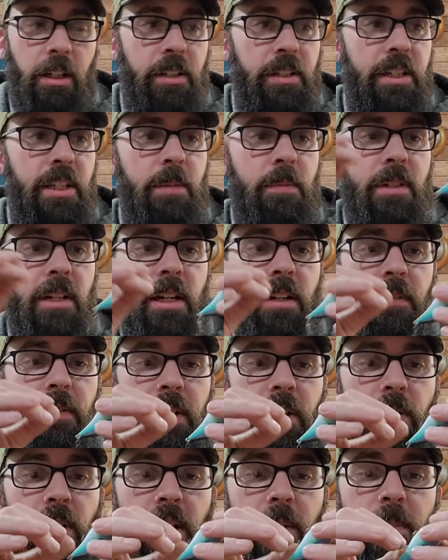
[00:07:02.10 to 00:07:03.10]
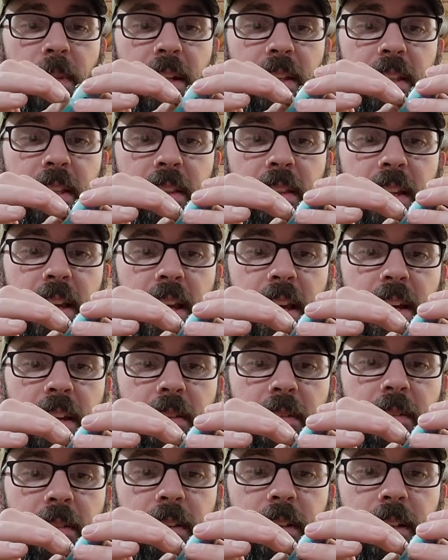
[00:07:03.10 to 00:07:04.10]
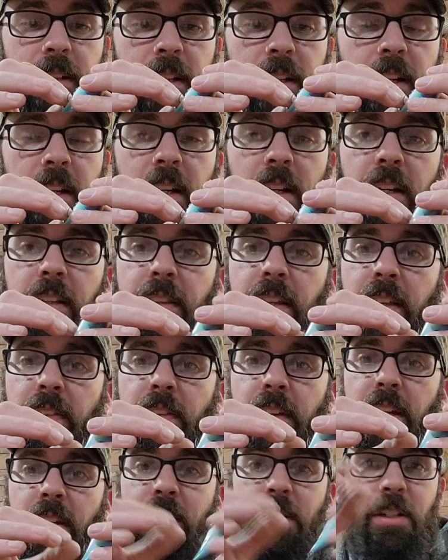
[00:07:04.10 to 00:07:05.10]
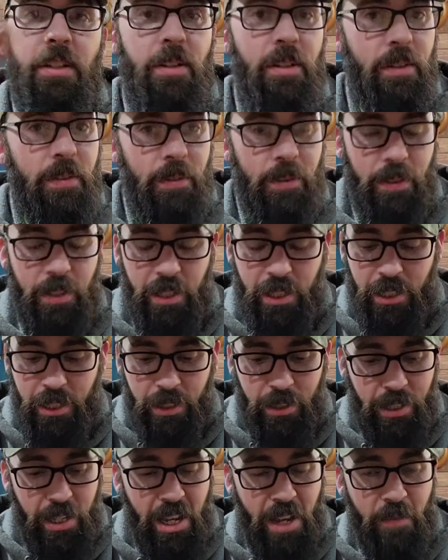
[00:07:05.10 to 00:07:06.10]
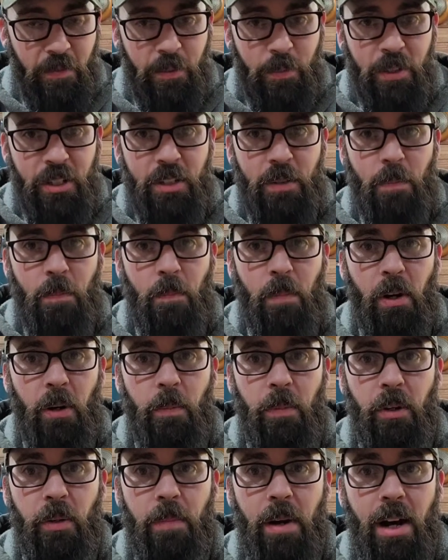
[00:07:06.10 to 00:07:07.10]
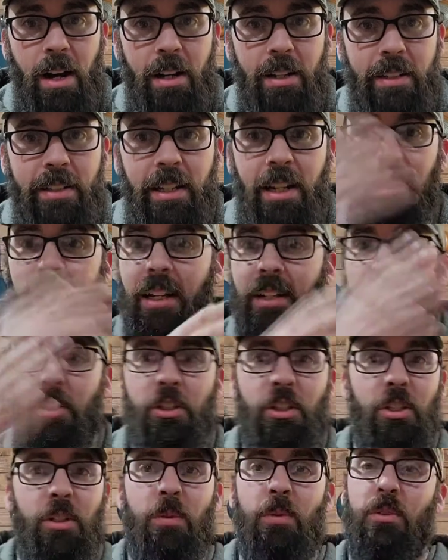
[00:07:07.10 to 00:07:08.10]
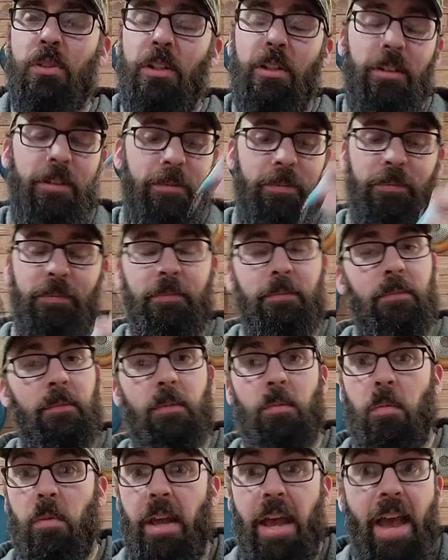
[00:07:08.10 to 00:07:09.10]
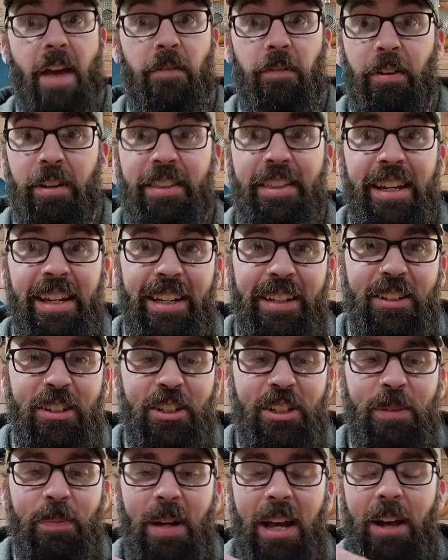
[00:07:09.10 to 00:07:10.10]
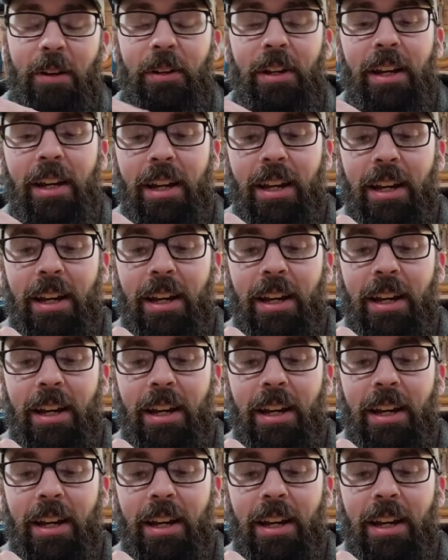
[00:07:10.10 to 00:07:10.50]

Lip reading: deep diving crankbait that they have. That they did the infamous burn pause that I like to use on everything, just about.